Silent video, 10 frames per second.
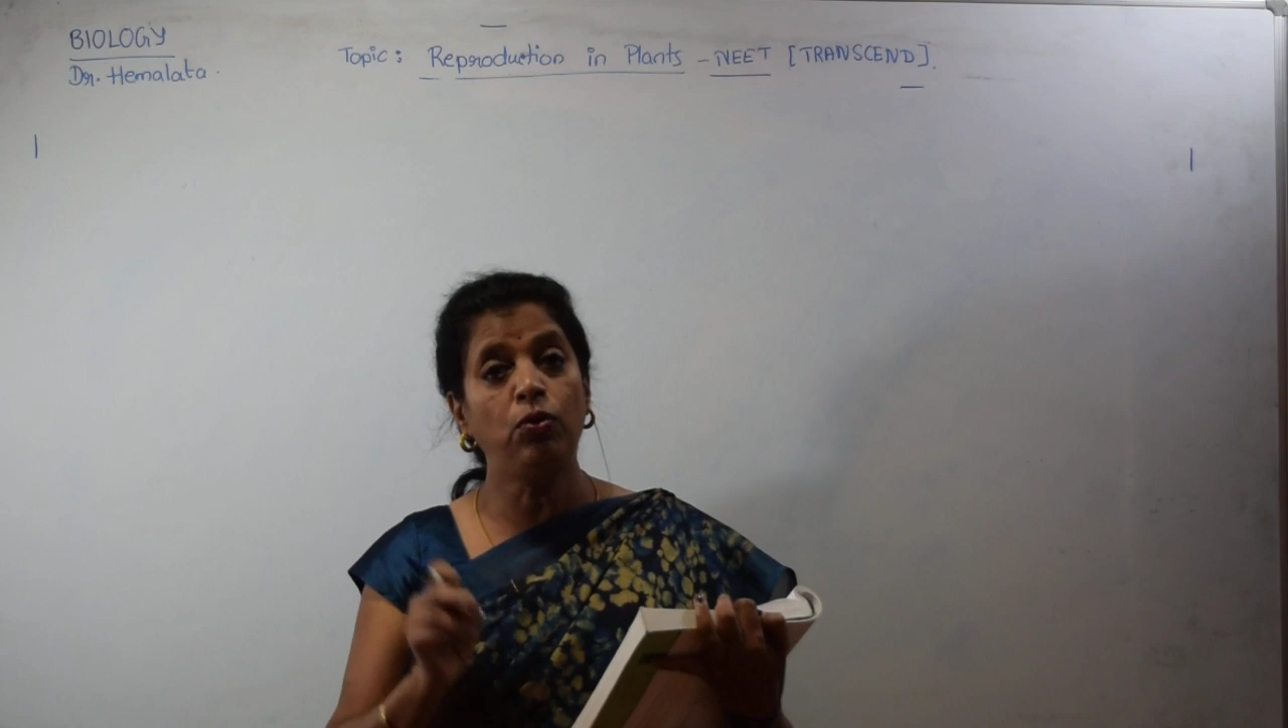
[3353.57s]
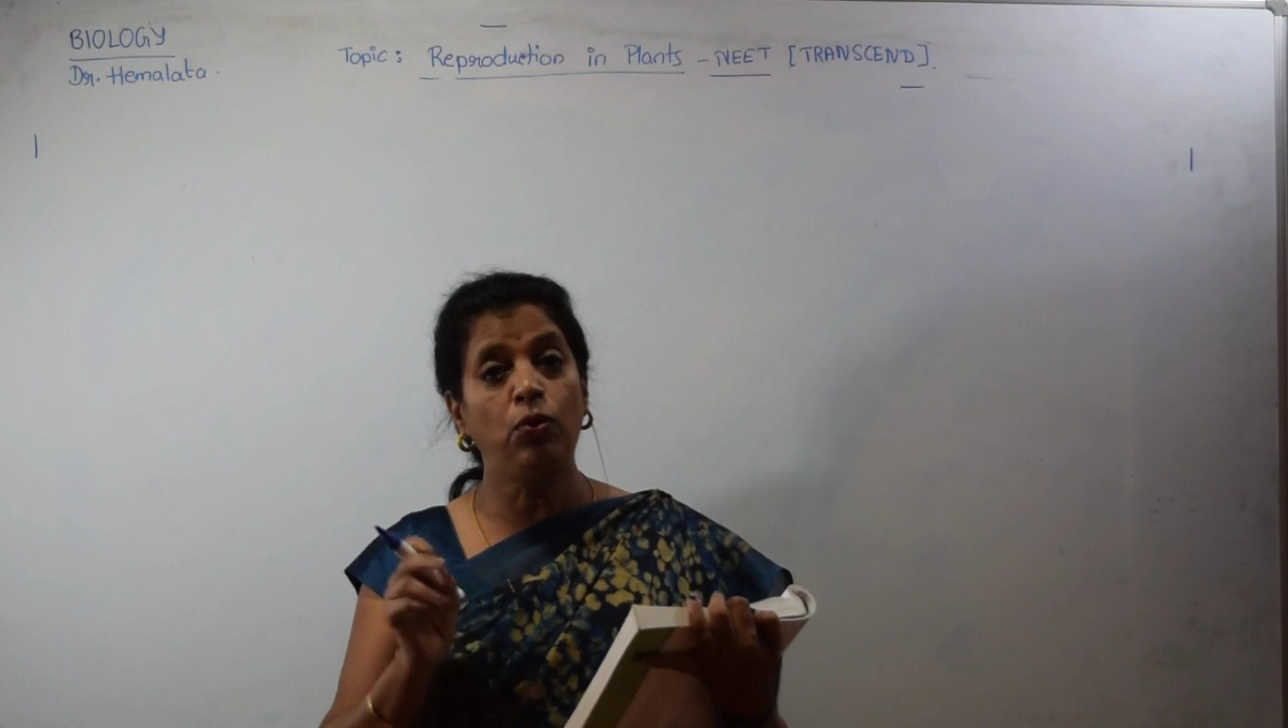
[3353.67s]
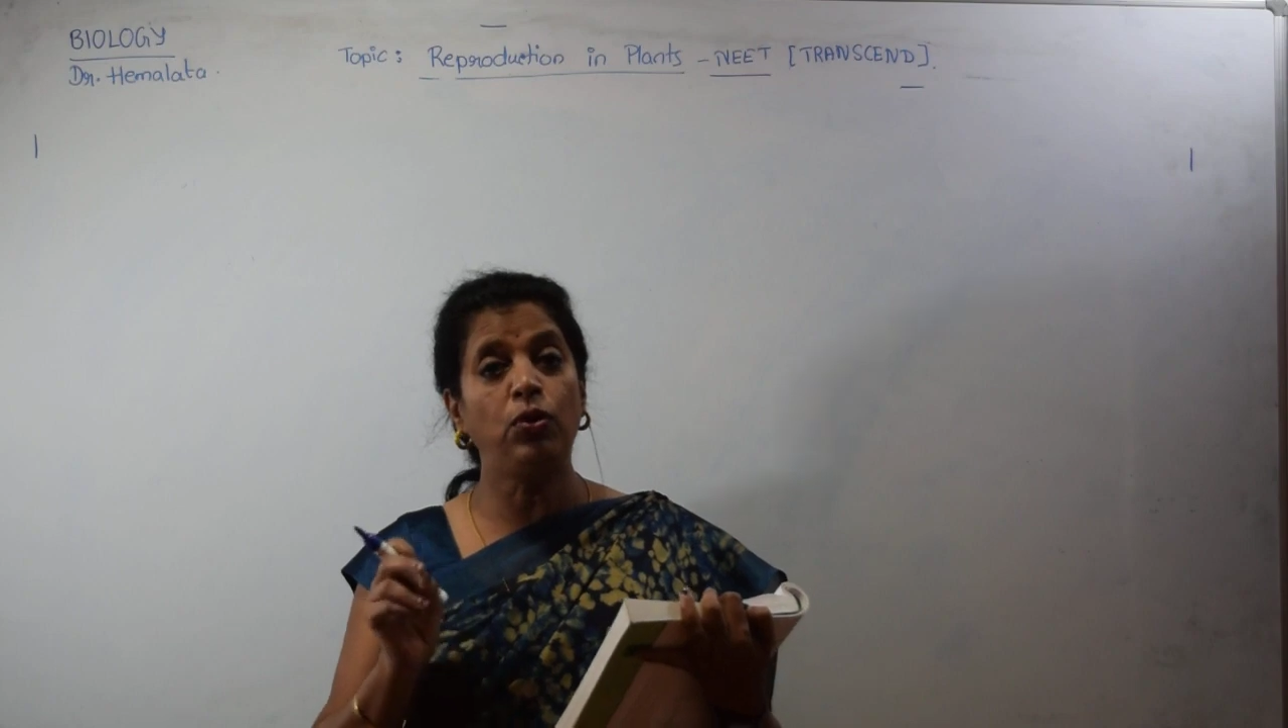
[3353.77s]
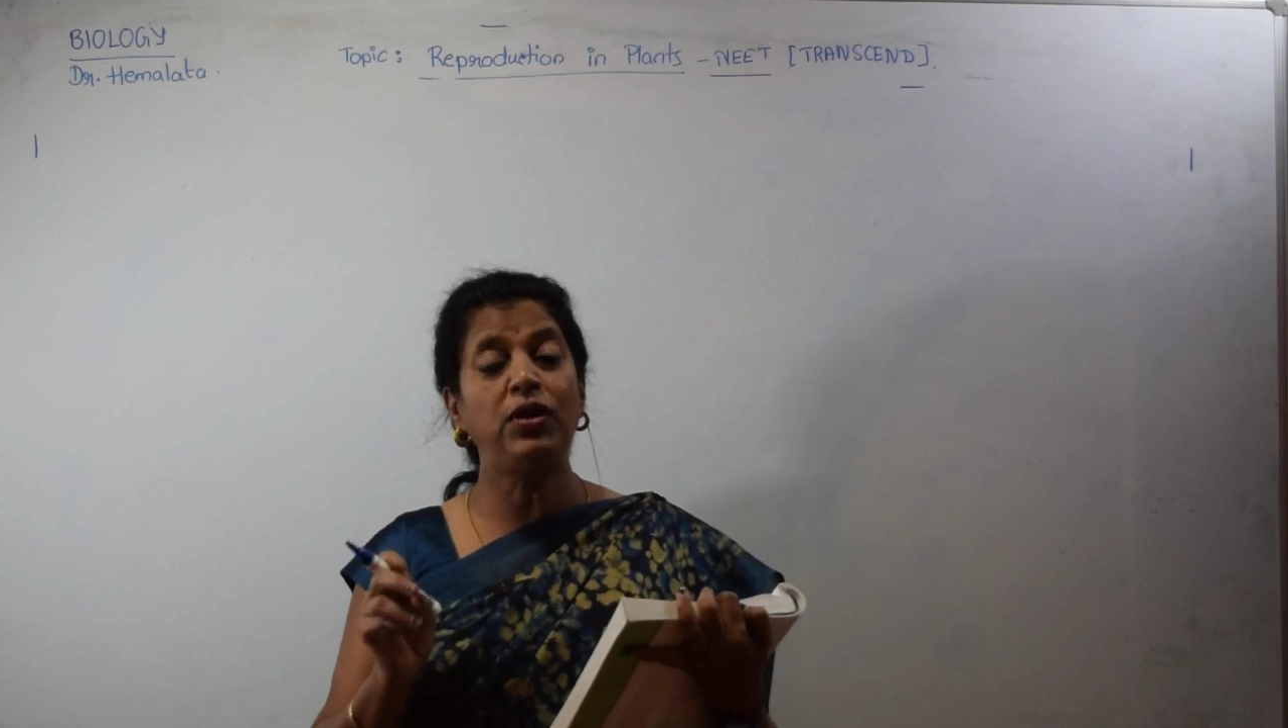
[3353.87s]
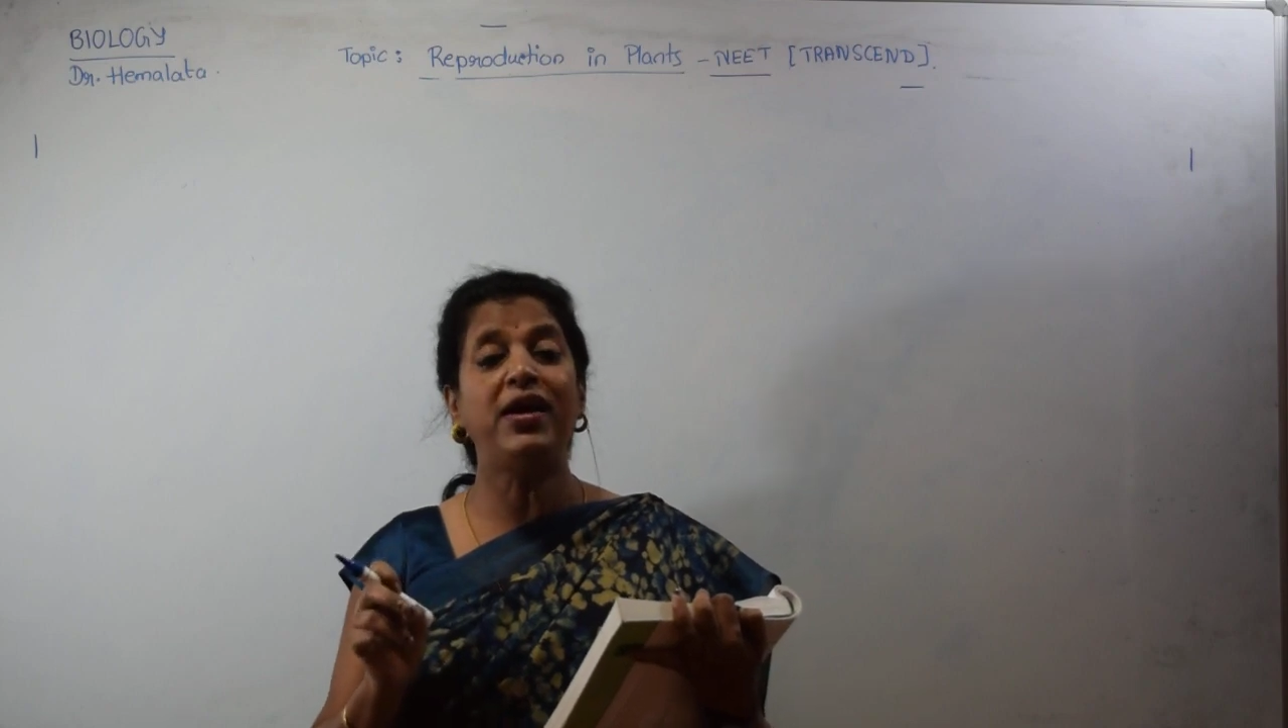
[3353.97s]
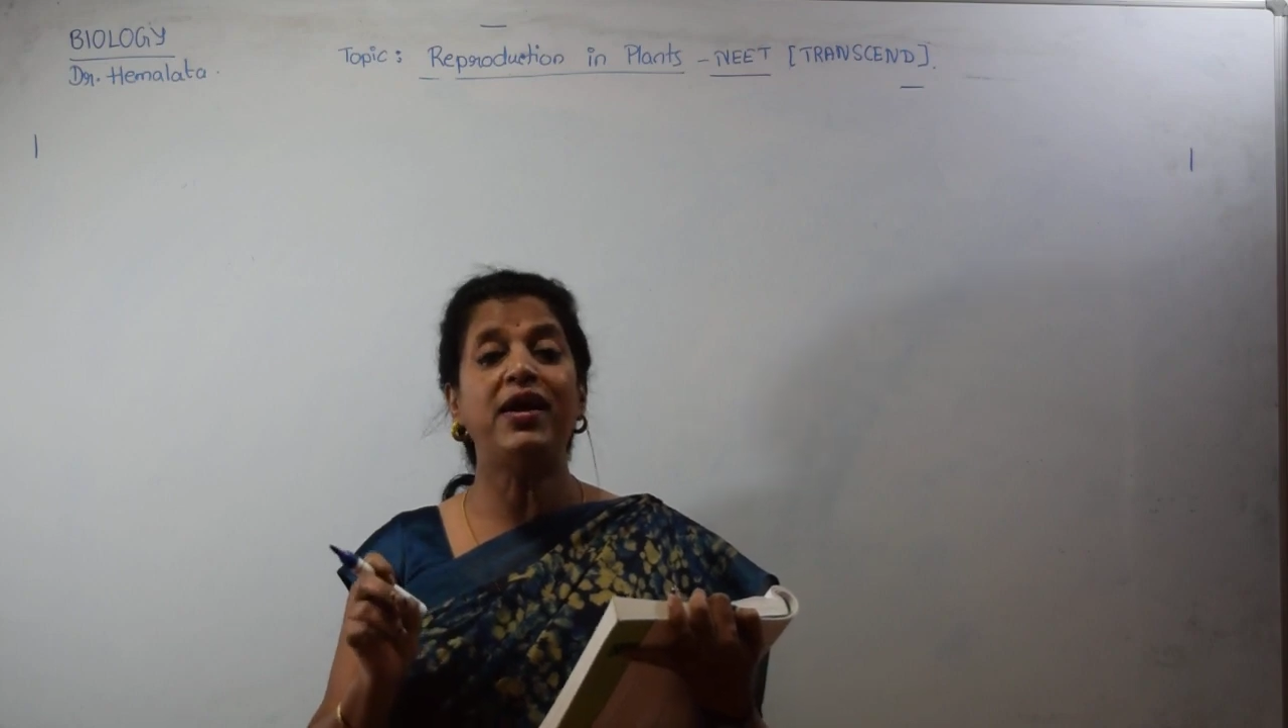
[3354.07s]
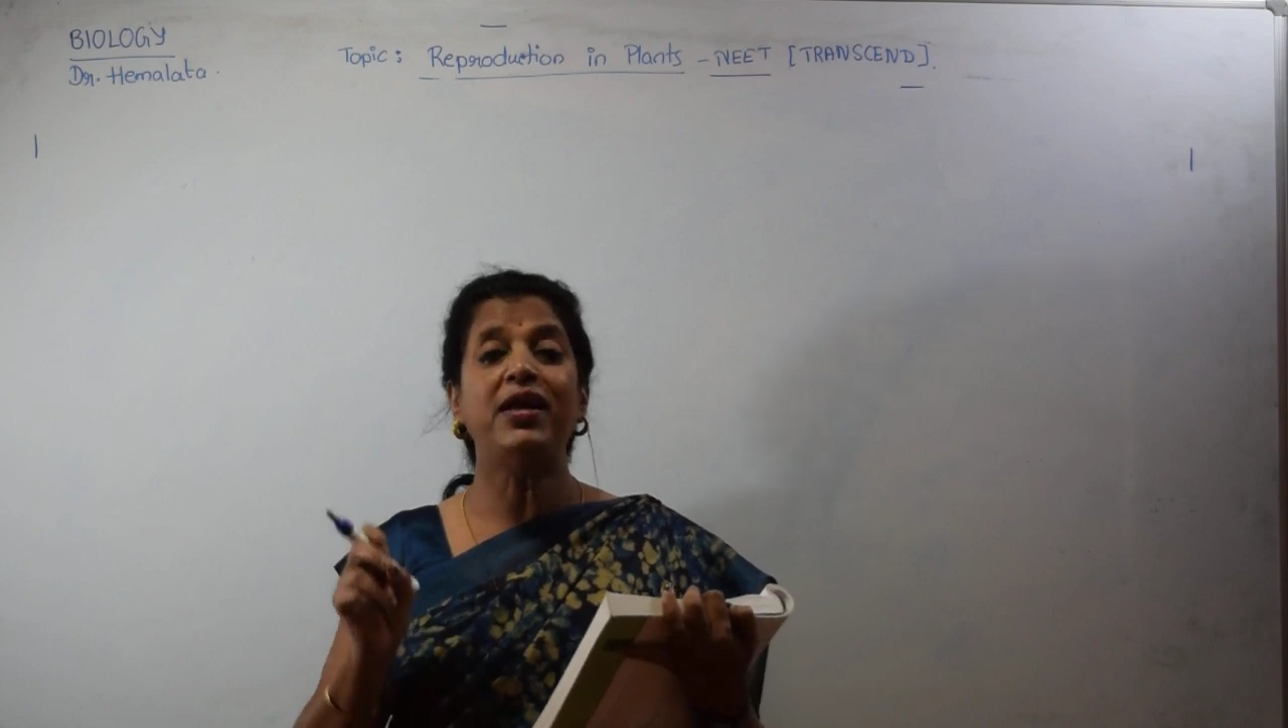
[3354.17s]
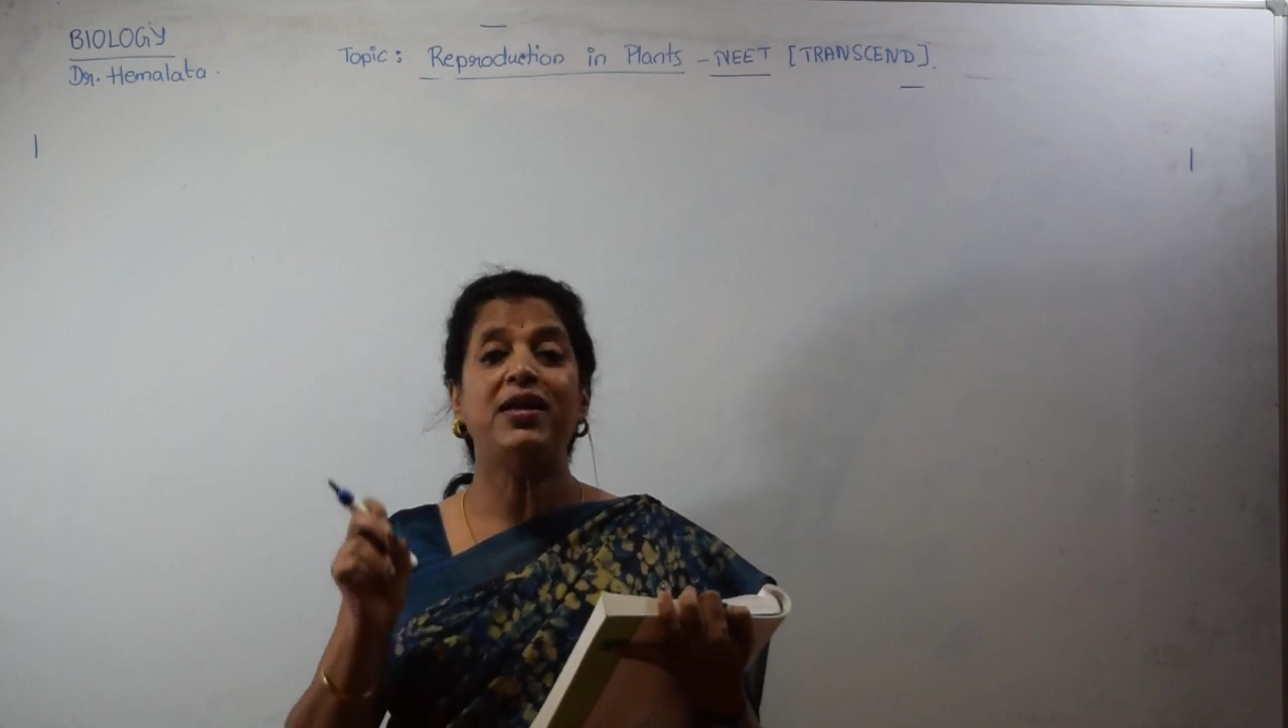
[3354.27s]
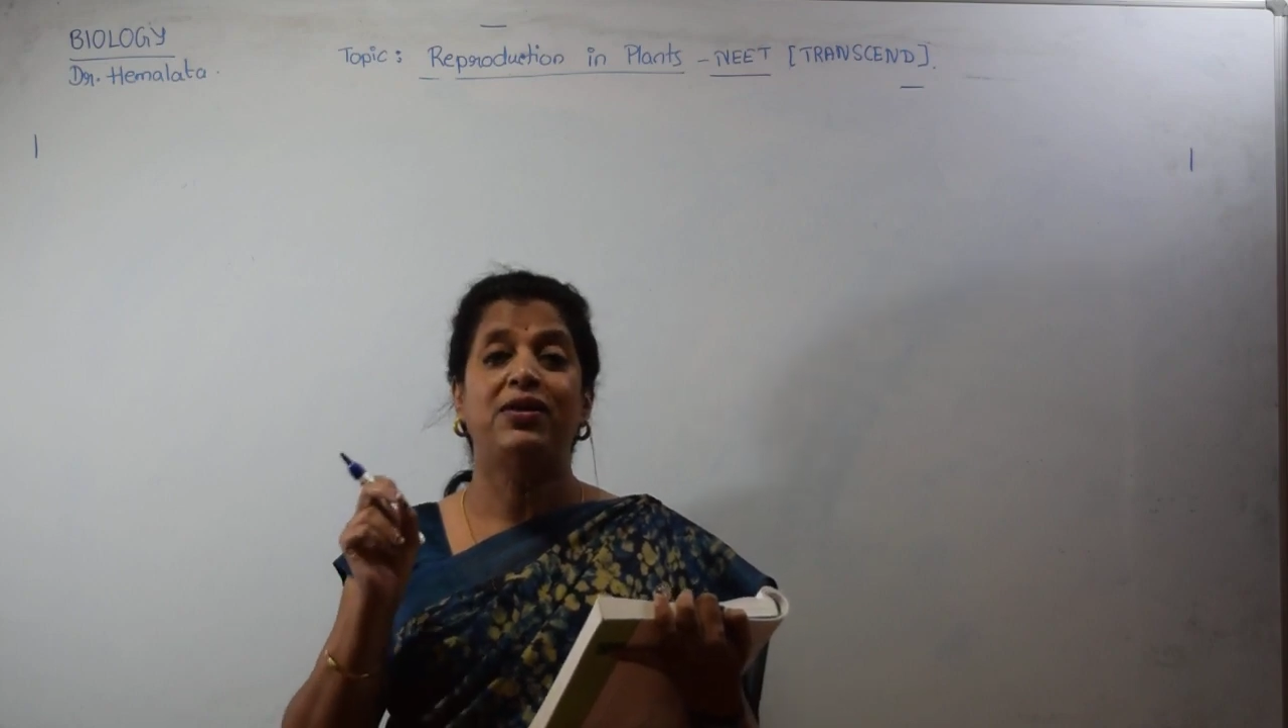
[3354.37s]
know the